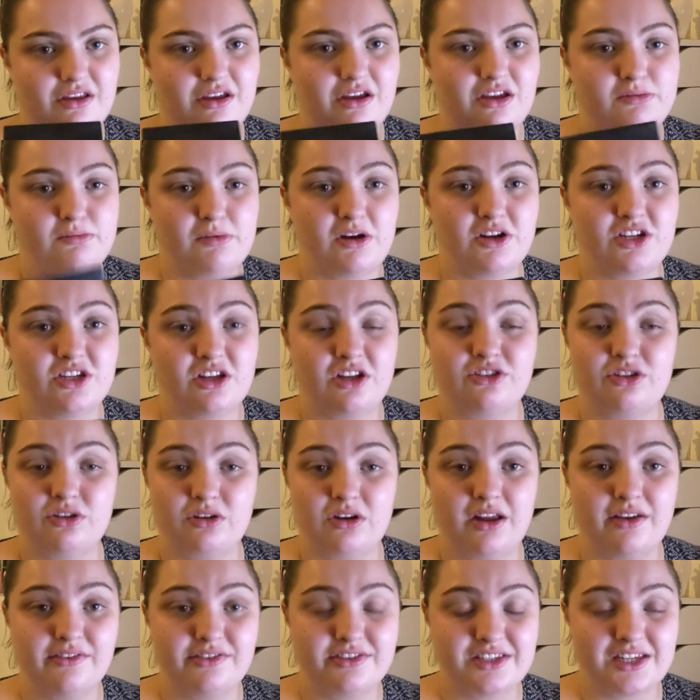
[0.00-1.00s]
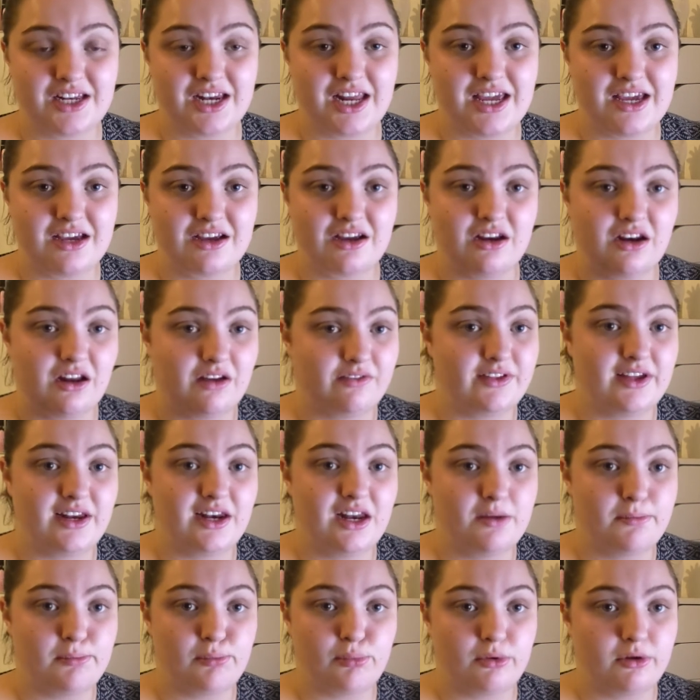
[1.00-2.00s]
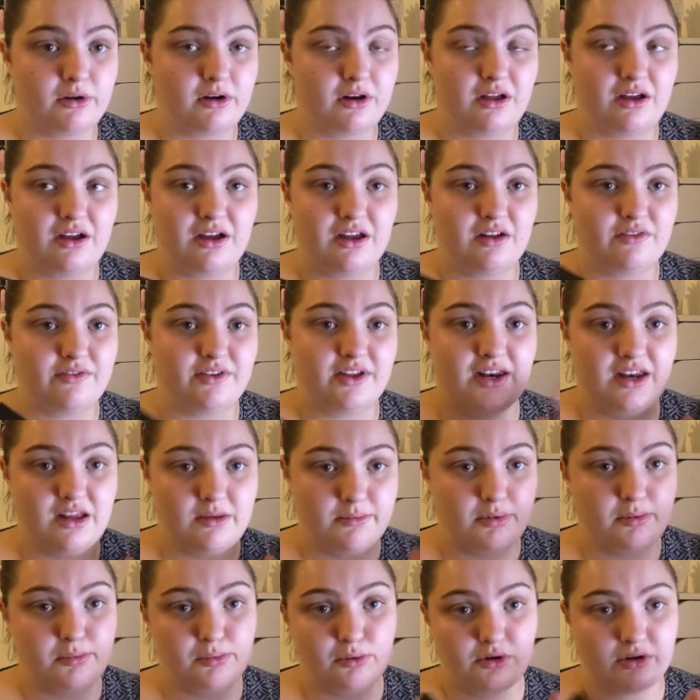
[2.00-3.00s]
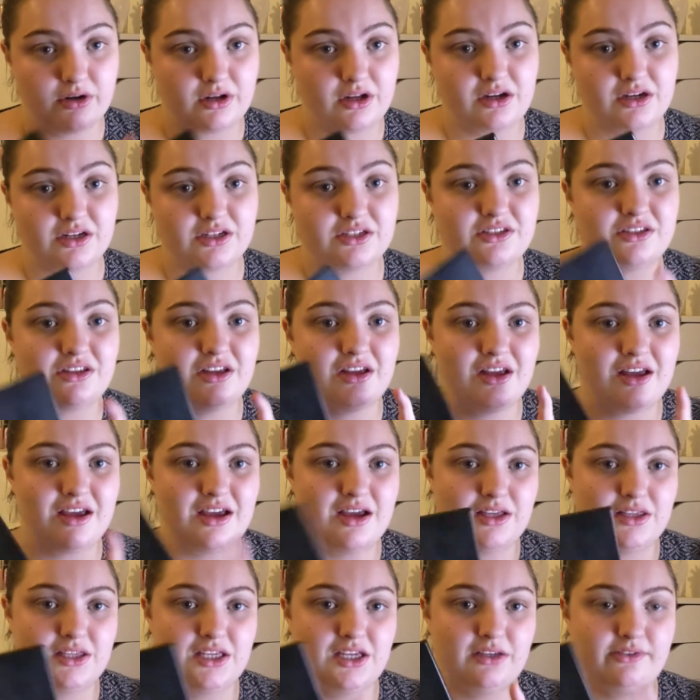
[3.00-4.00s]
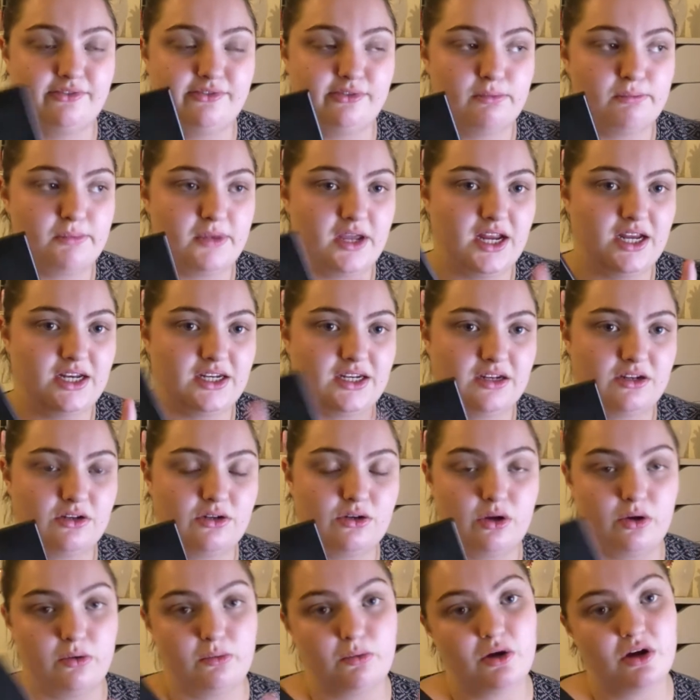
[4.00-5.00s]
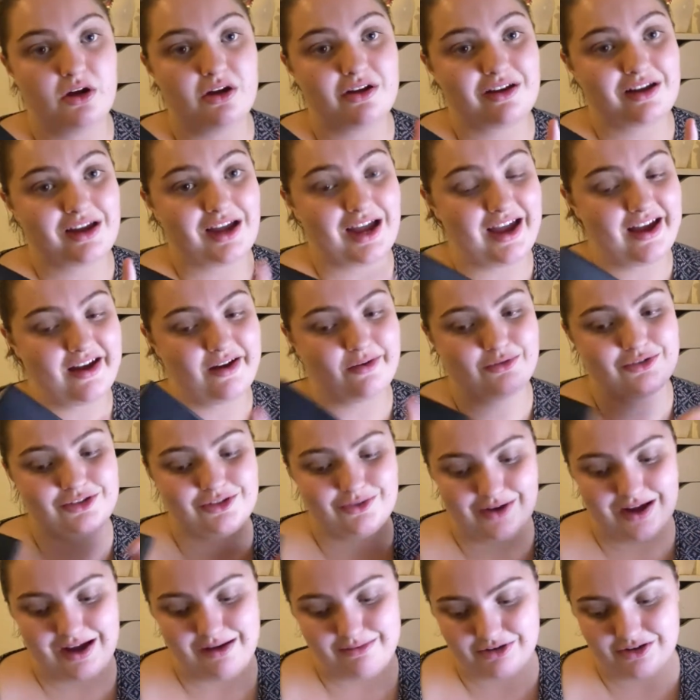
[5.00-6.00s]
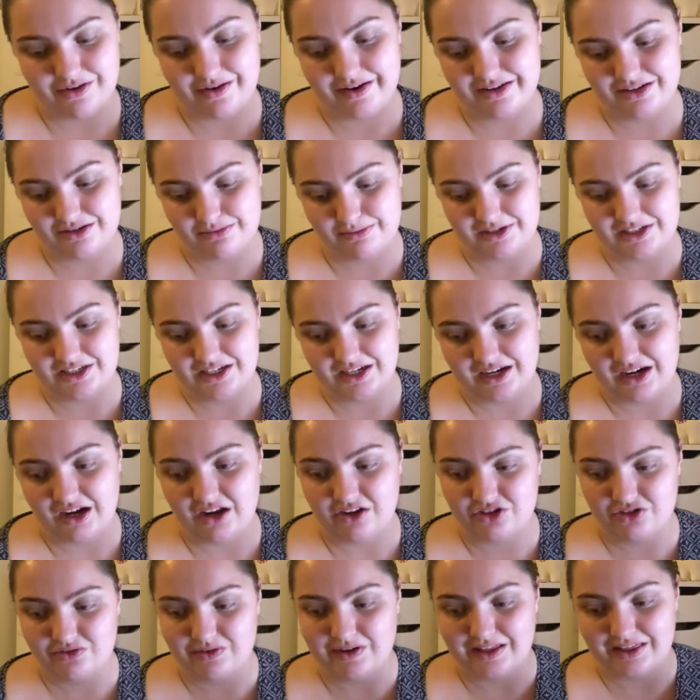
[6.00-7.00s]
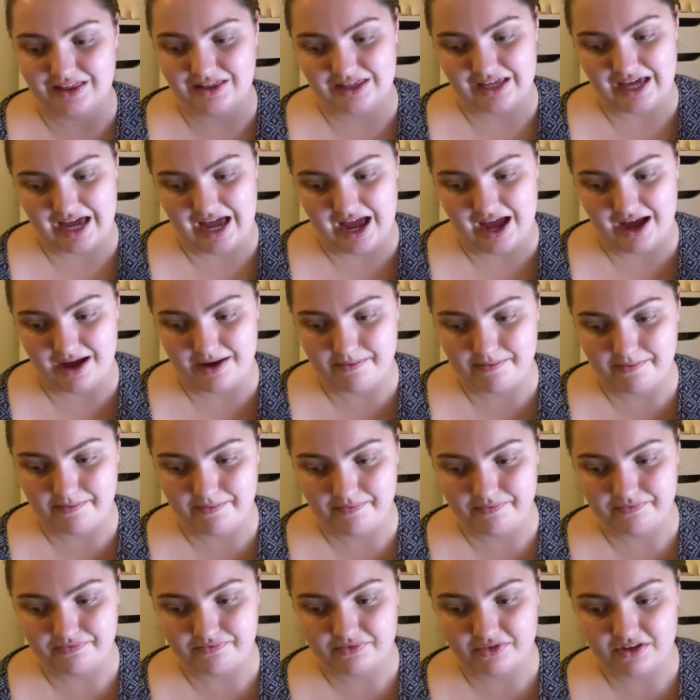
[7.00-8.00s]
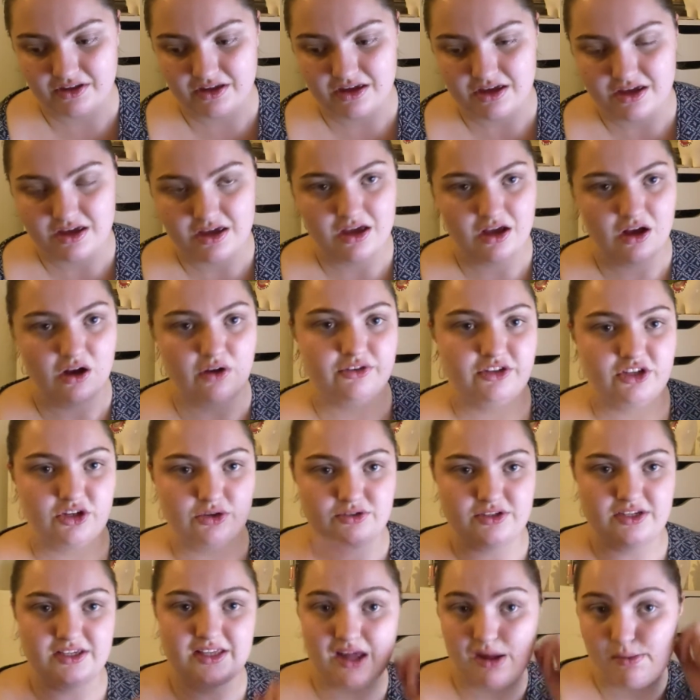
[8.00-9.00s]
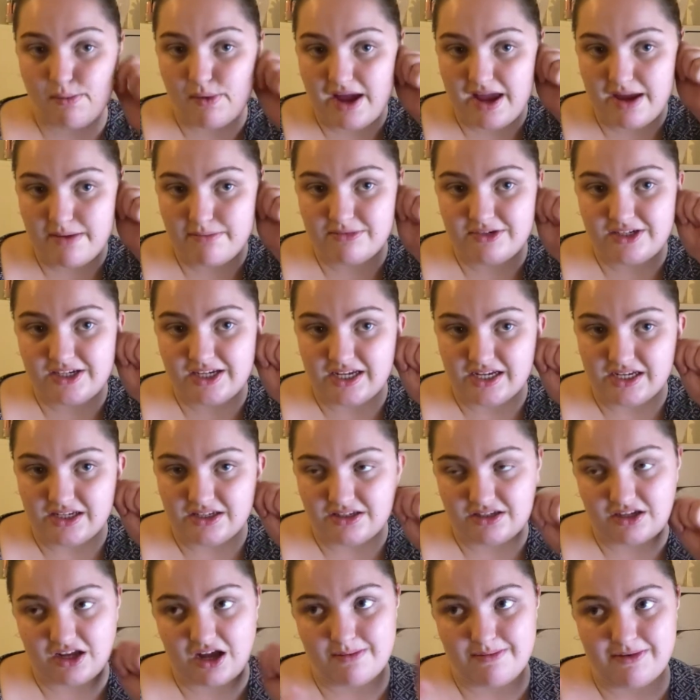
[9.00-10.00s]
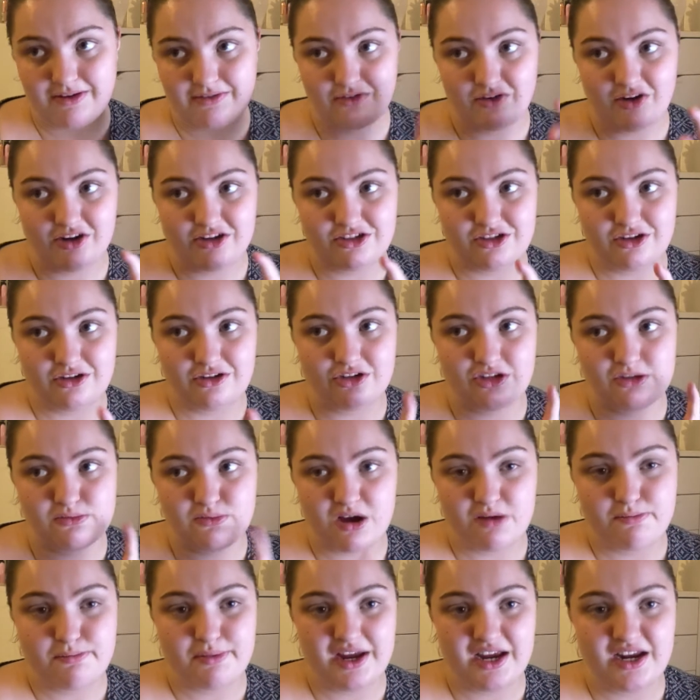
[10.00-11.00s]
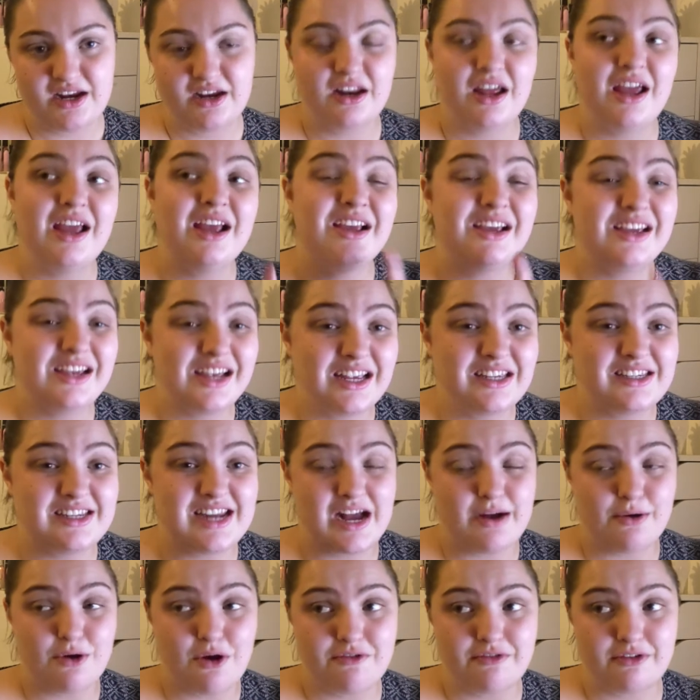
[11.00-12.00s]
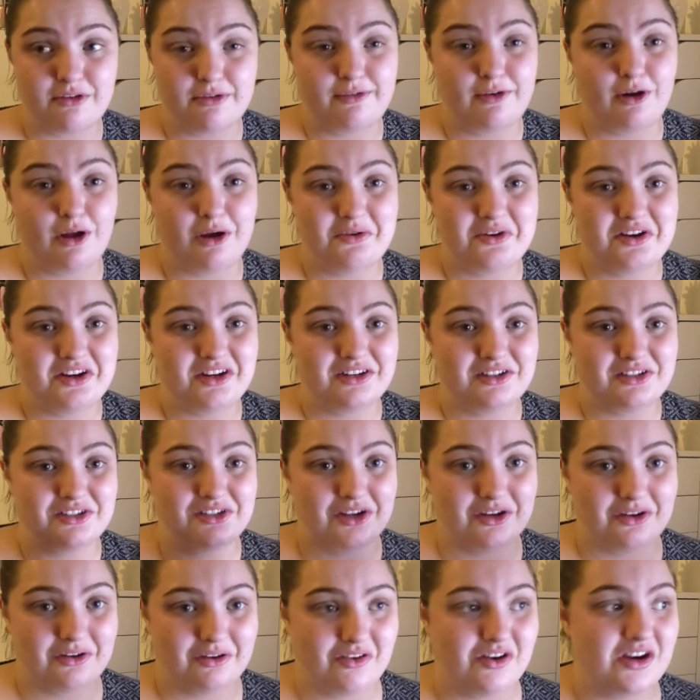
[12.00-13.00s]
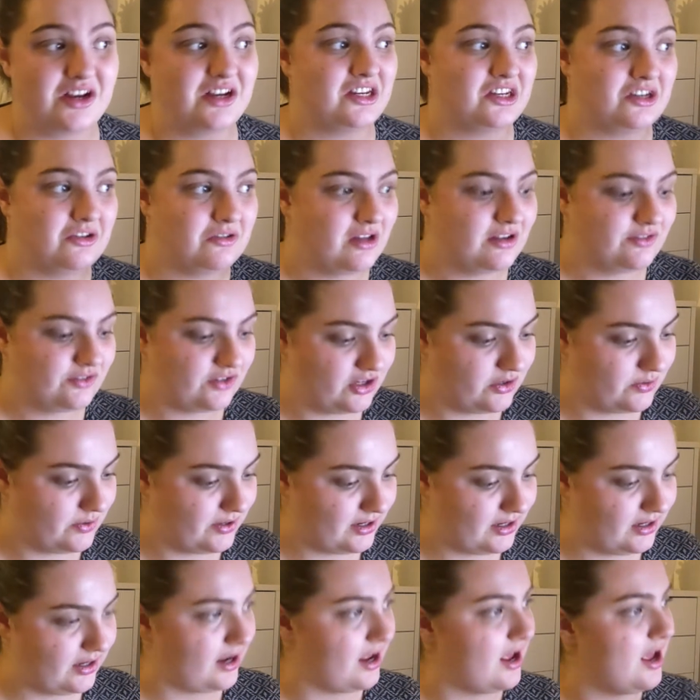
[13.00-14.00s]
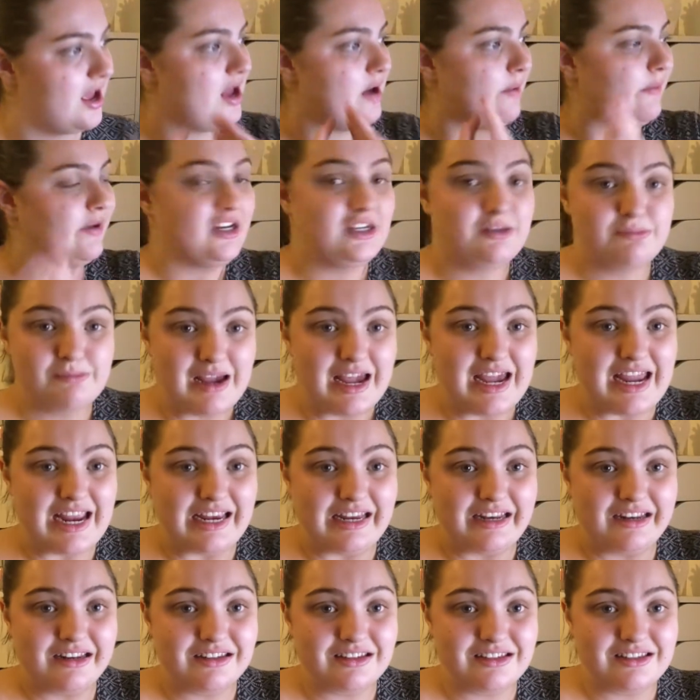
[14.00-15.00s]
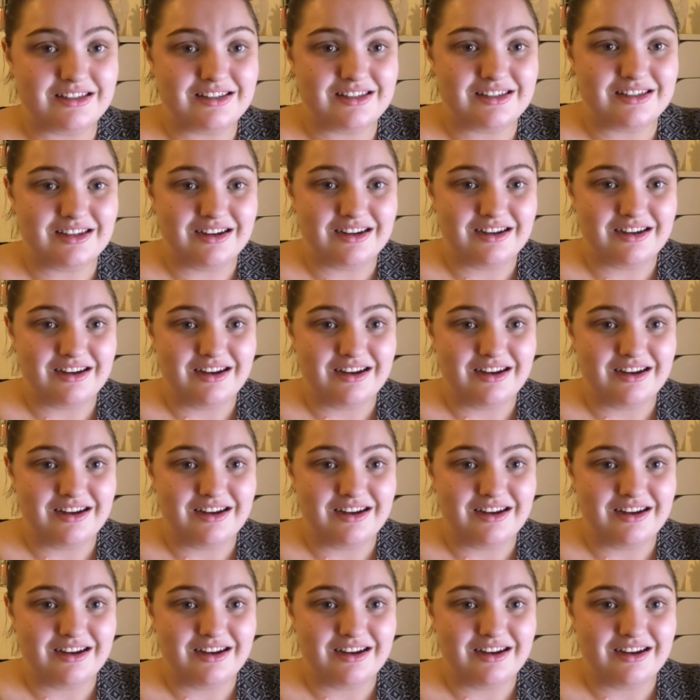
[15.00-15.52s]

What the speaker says: as much as I do love Sleek, I love their lip products, this for me did not work out, so I am going to be decluttering that. Obviously, you'll see that in my empties coming very soon, because my bin is now overflowing, so I need to do that very quickly. Which means